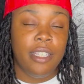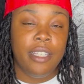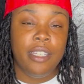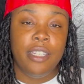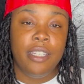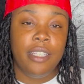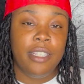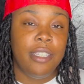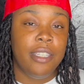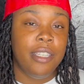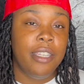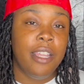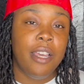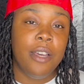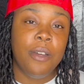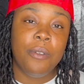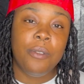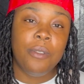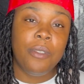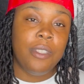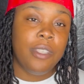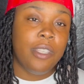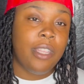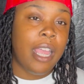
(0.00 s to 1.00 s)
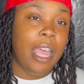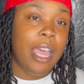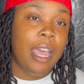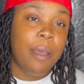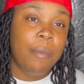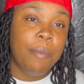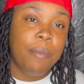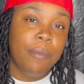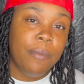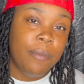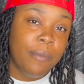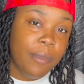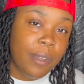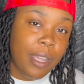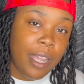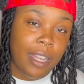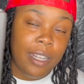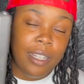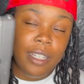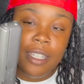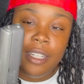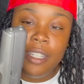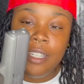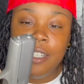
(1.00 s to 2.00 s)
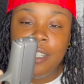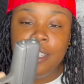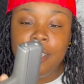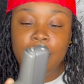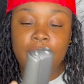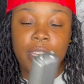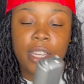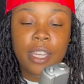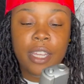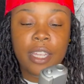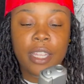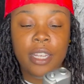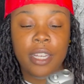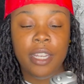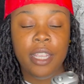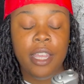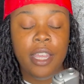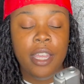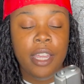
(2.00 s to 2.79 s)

just don't stop. I love this gun.